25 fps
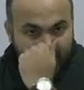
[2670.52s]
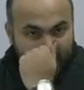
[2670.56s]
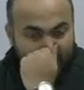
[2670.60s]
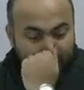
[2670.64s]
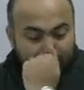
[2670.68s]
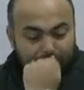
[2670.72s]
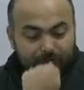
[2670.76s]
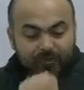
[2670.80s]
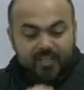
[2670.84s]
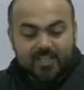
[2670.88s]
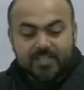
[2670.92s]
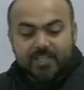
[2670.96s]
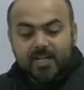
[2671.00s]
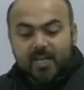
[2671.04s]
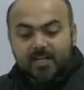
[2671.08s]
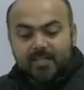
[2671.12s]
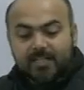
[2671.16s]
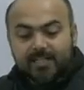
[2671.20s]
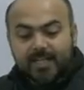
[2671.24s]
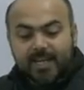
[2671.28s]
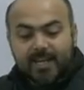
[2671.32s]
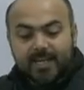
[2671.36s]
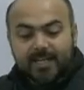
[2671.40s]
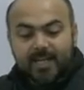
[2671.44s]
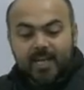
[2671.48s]
which
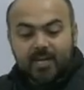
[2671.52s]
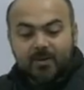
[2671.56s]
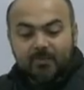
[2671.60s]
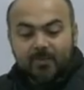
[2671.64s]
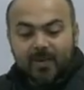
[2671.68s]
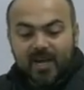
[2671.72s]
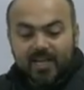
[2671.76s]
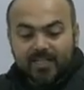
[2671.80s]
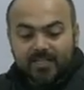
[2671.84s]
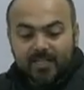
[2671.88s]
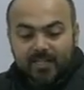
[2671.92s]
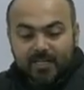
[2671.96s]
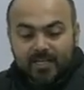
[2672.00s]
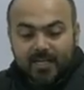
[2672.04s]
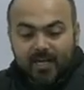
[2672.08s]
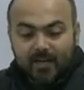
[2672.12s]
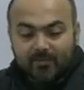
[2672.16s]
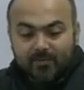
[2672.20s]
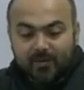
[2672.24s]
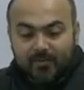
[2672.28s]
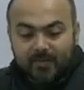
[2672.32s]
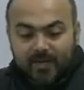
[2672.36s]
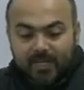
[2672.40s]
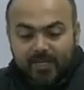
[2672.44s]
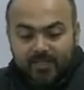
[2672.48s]
are taken by the
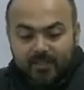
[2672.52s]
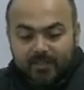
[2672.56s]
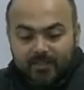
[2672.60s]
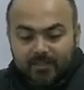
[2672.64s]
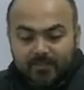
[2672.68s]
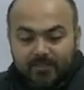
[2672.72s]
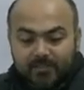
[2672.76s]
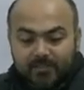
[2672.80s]
government